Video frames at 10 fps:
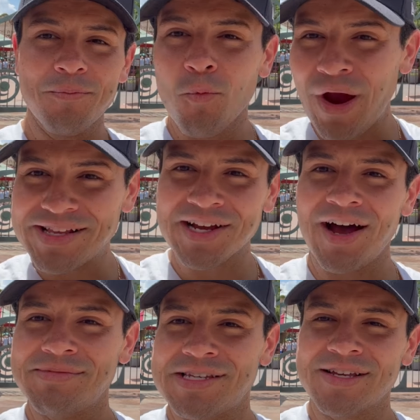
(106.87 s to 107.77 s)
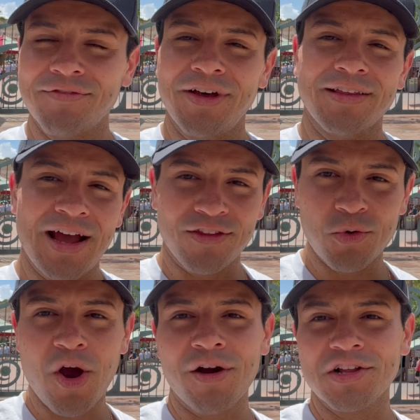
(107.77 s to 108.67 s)
wait times and stuff like that
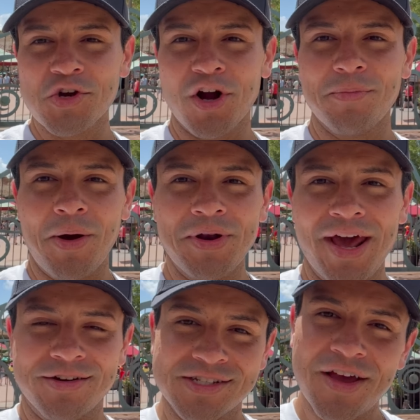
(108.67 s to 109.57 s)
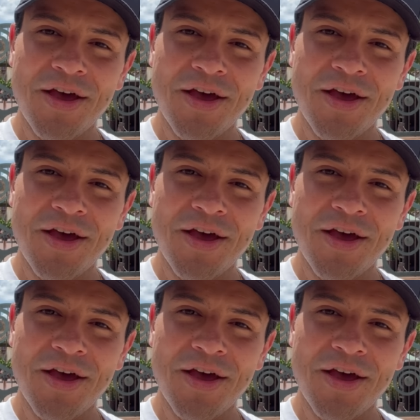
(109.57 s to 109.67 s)
we are gonna talk about next.